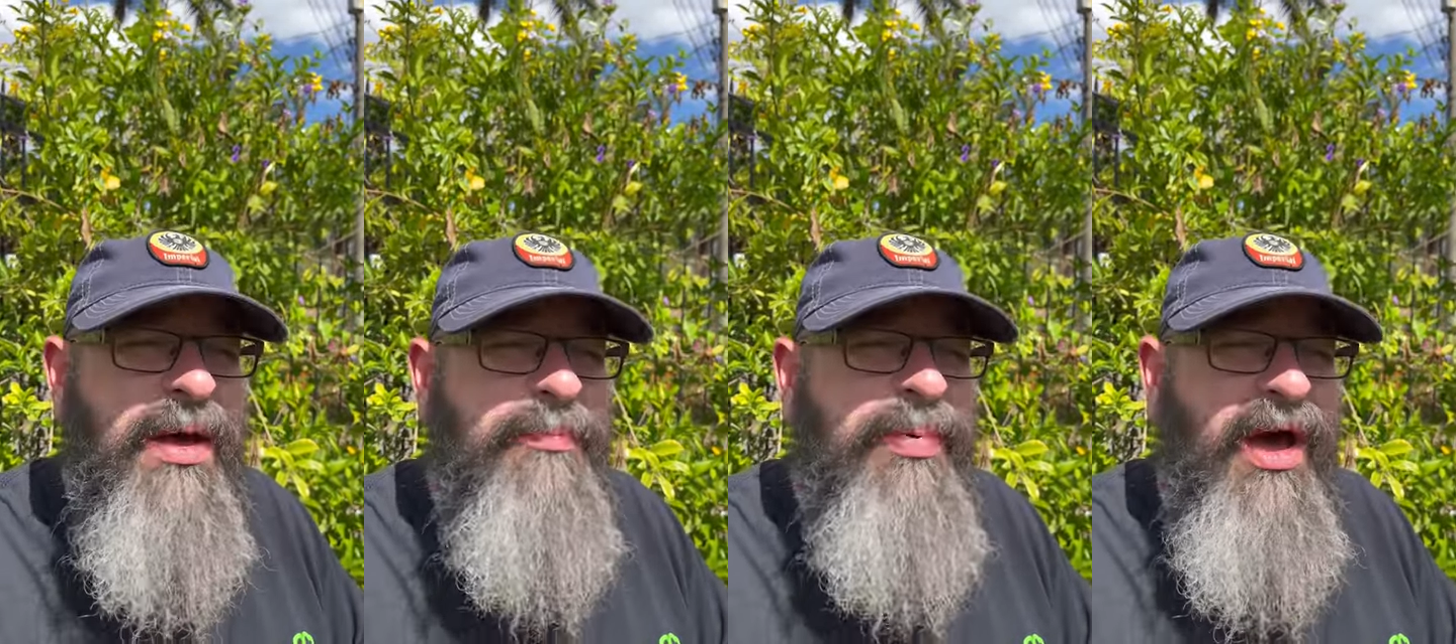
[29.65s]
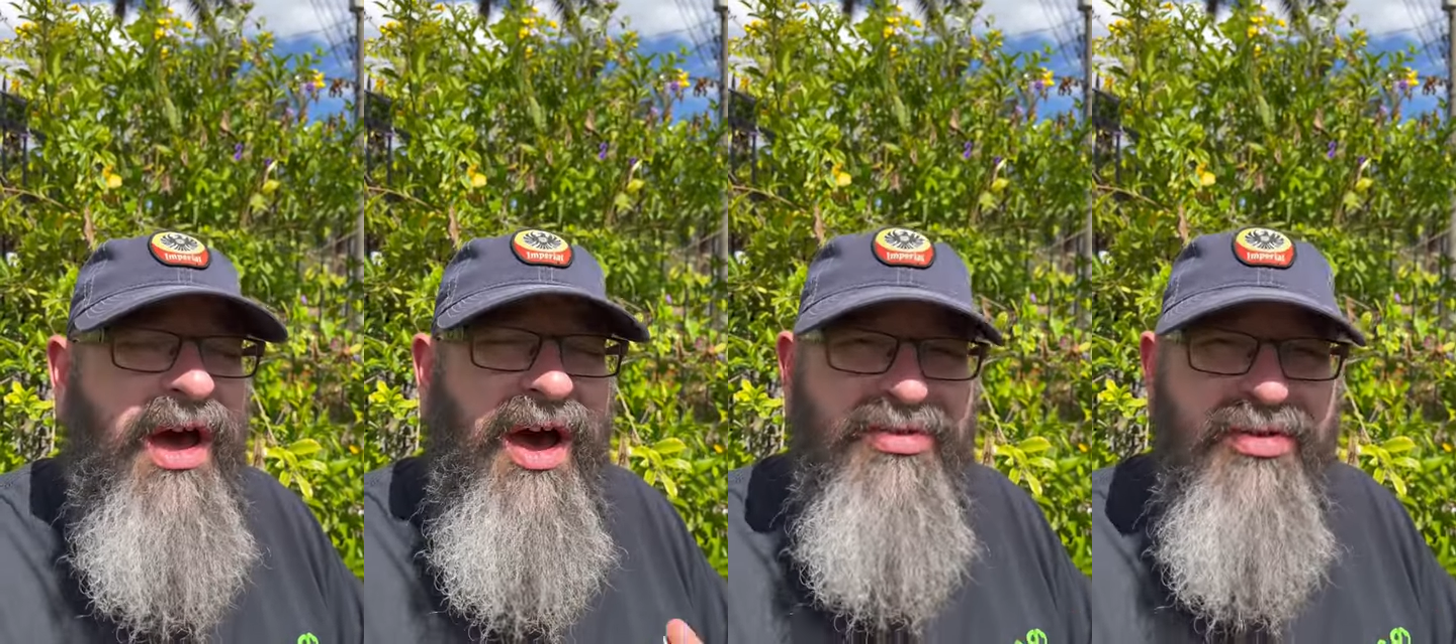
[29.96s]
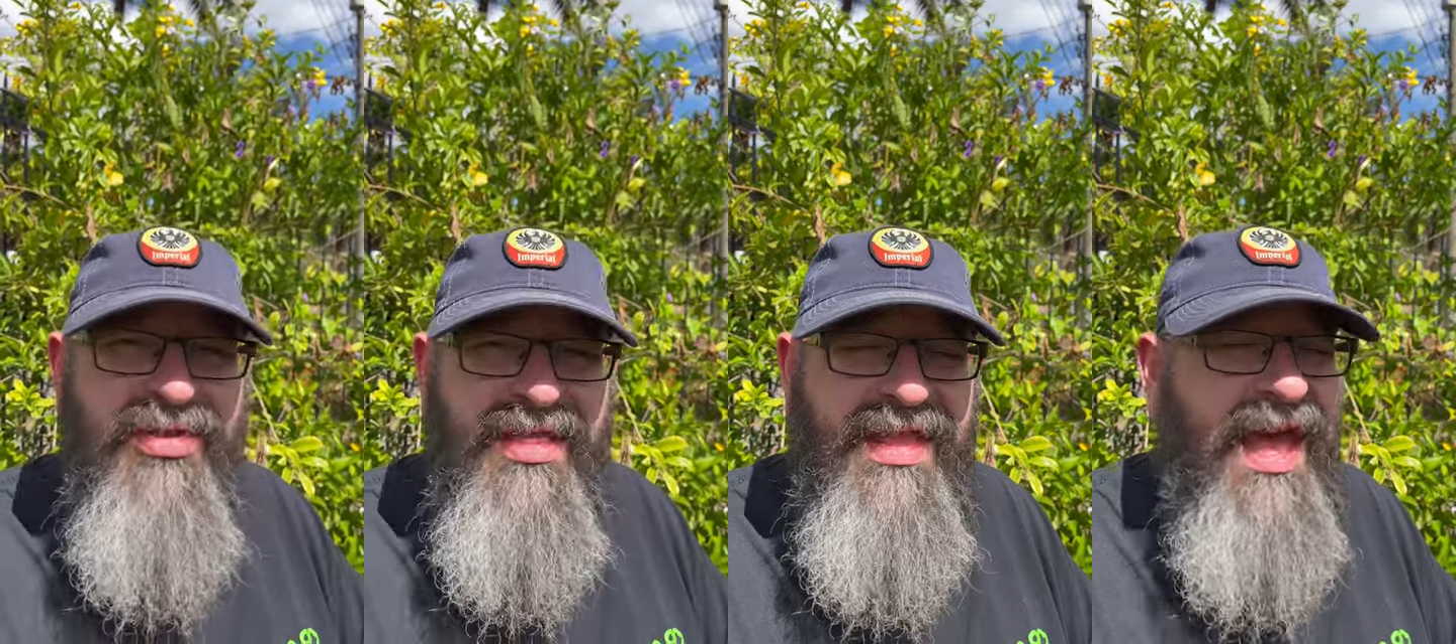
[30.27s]
But other
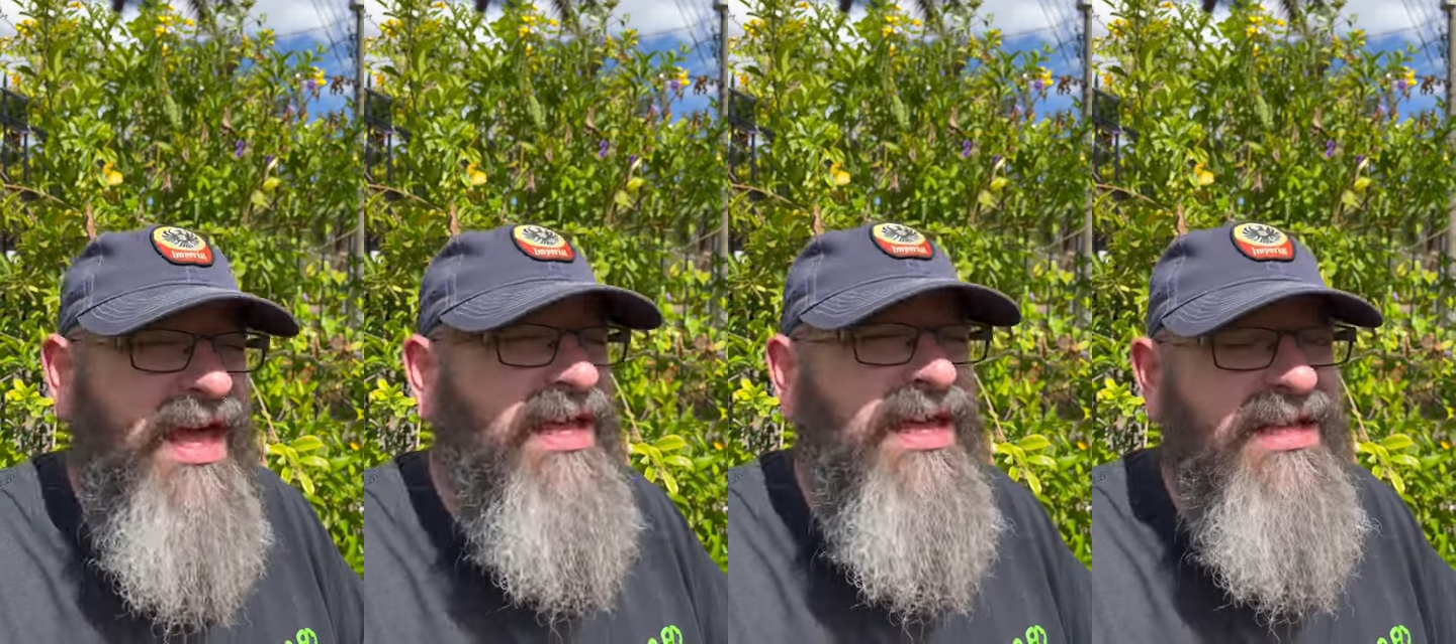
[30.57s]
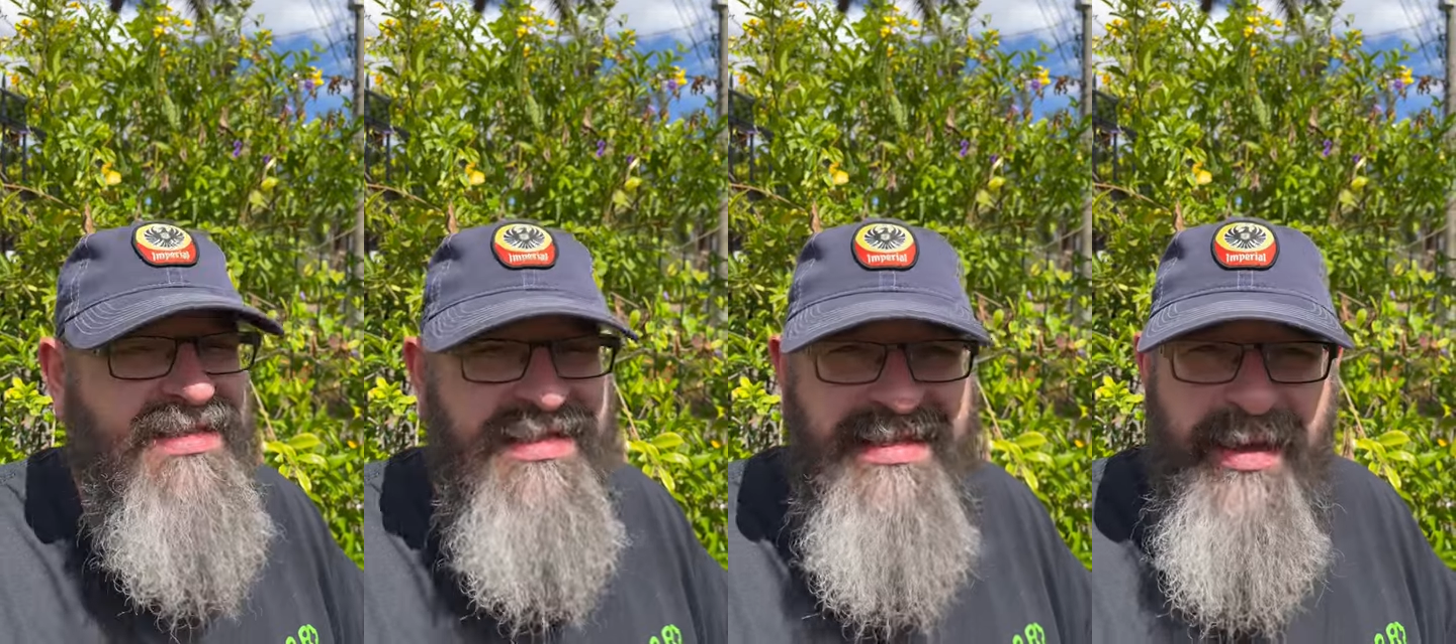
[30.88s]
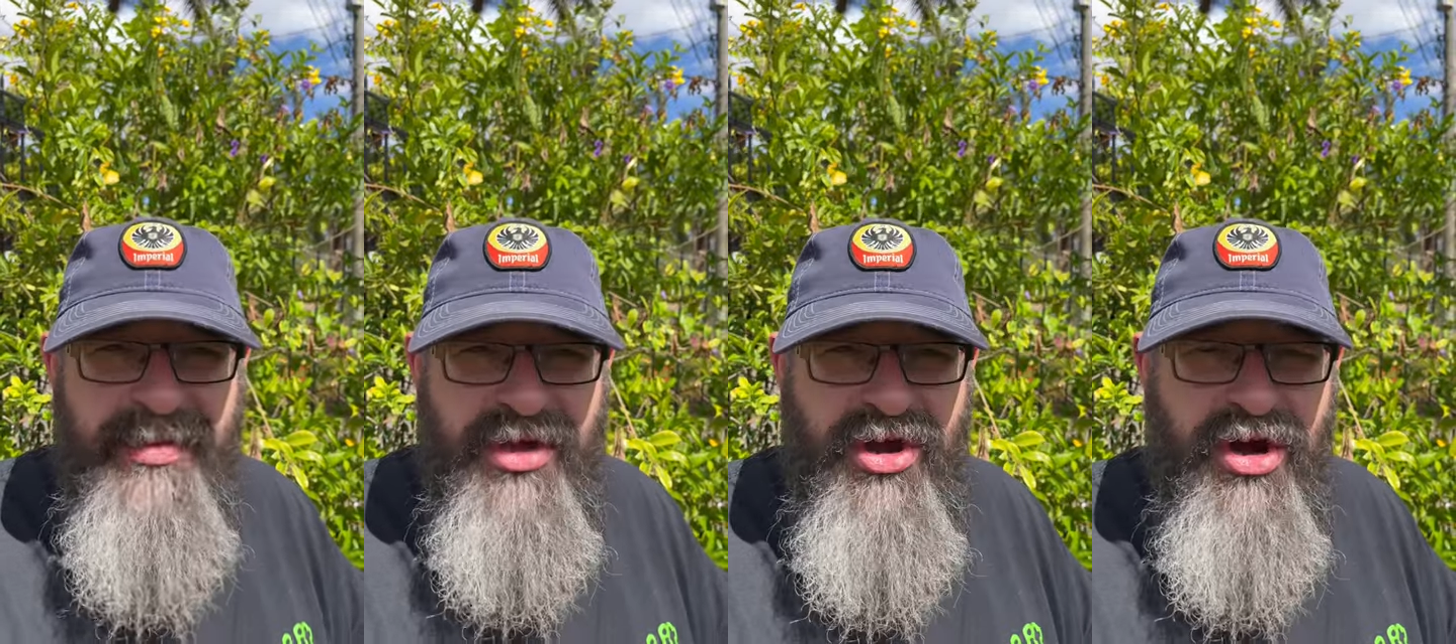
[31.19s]
than that it's
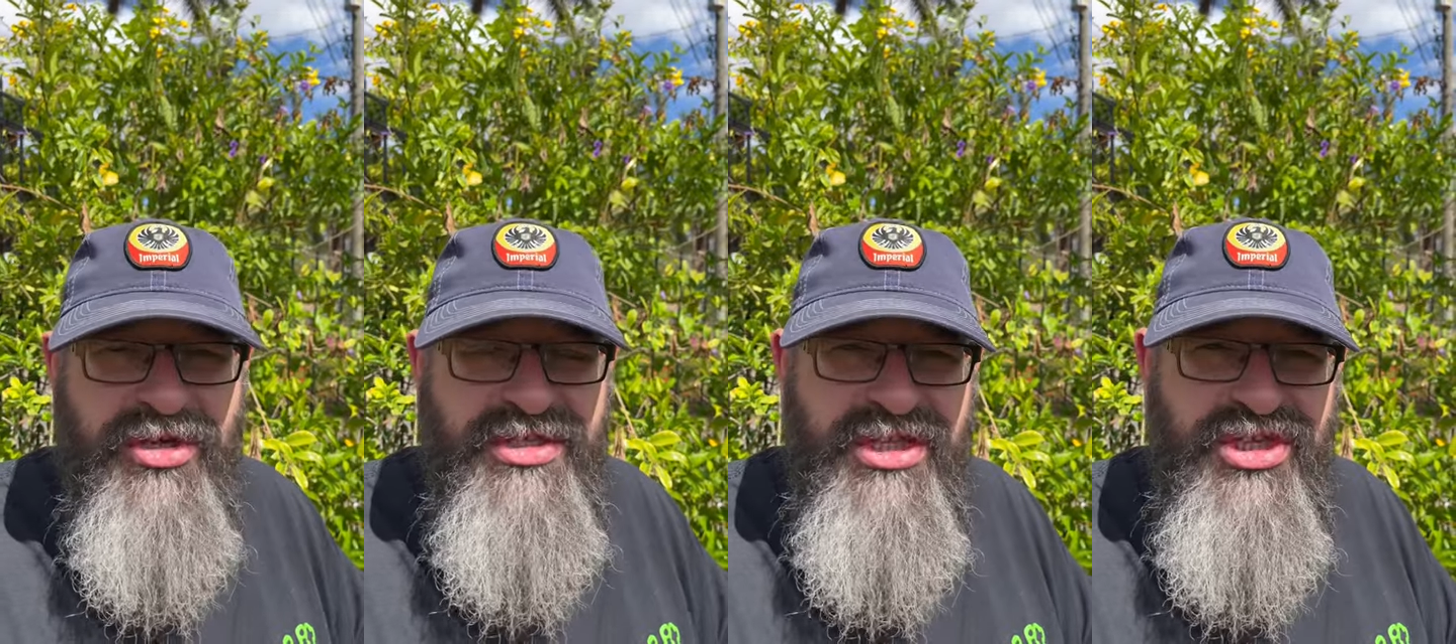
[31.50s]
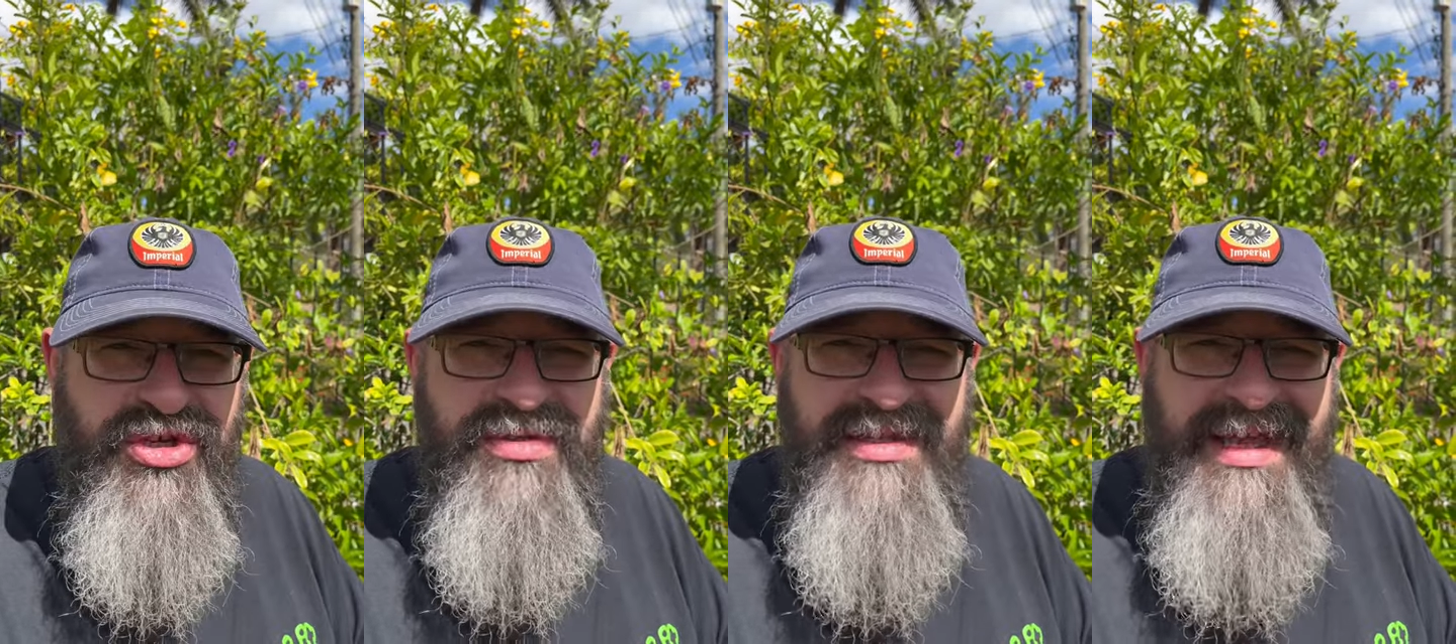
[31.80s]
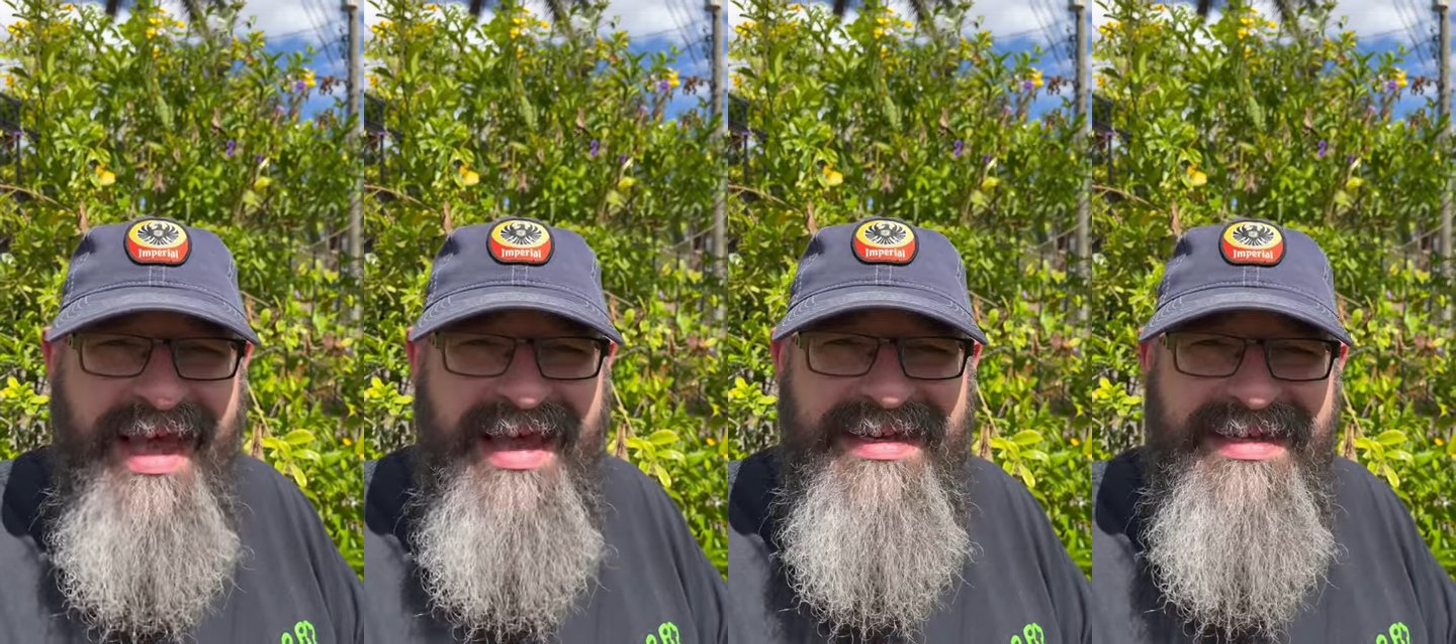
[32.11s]
debit cards and use
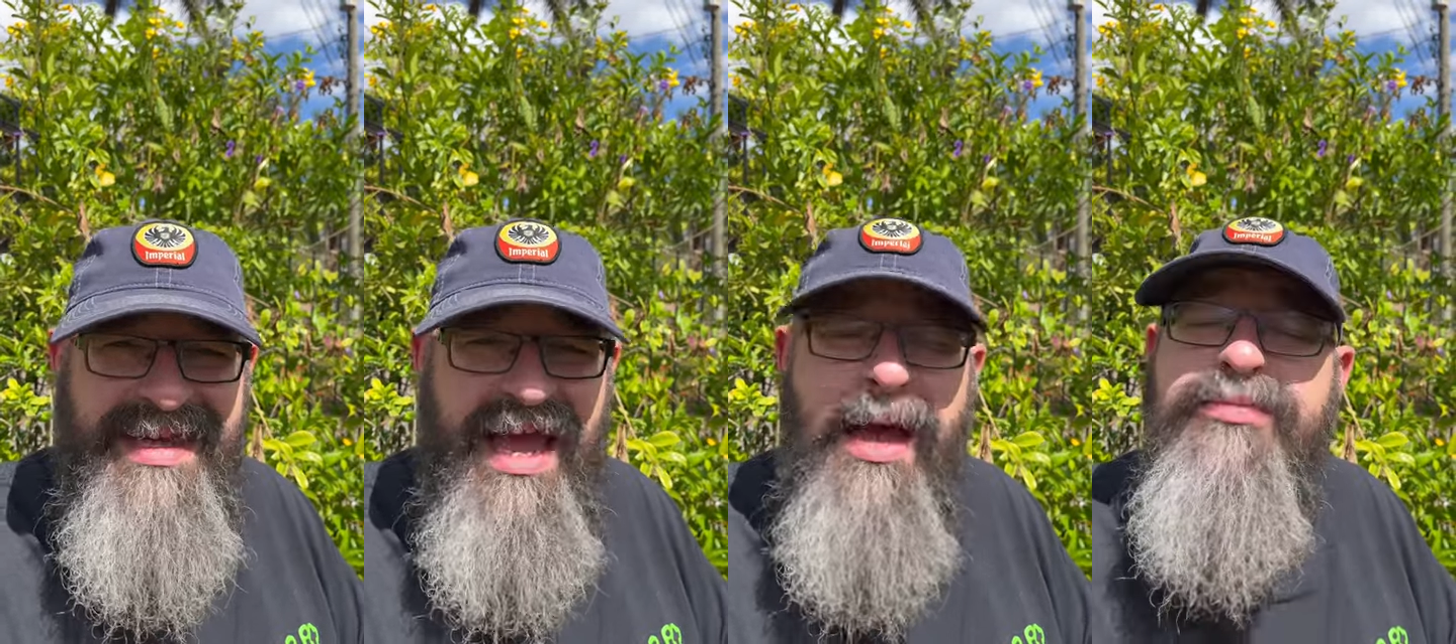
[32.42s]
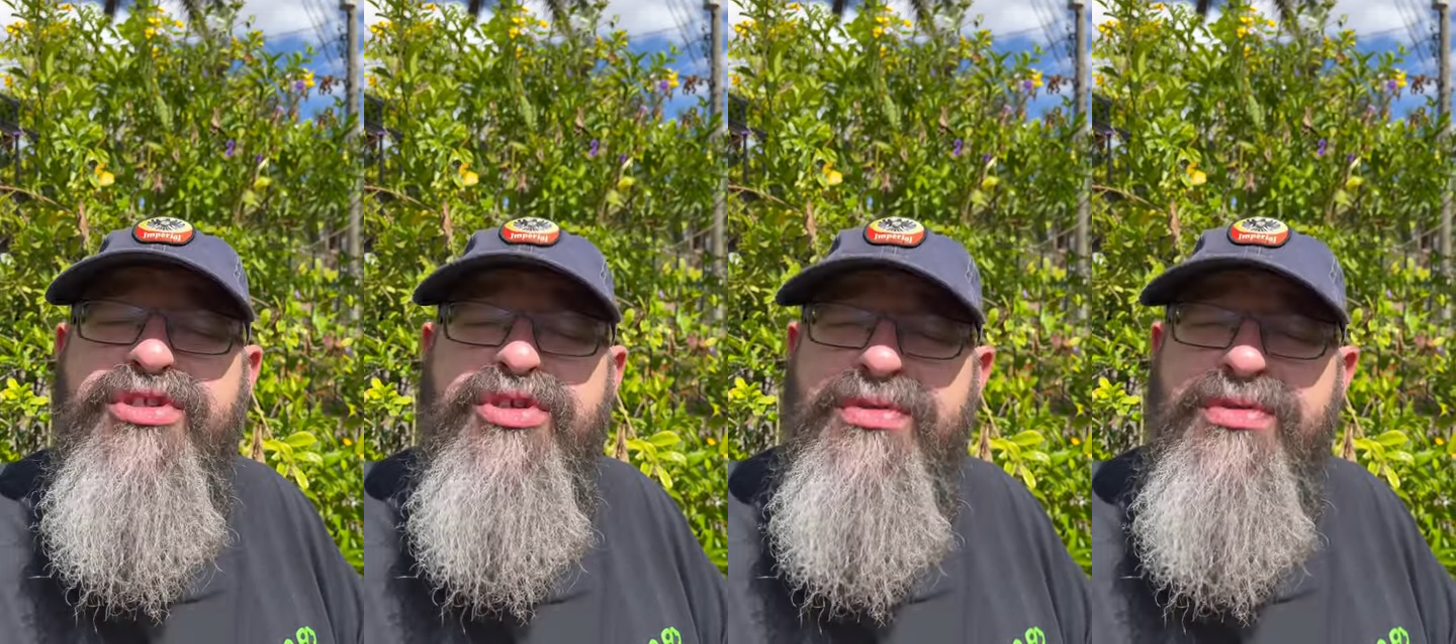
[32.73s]
the ATMs.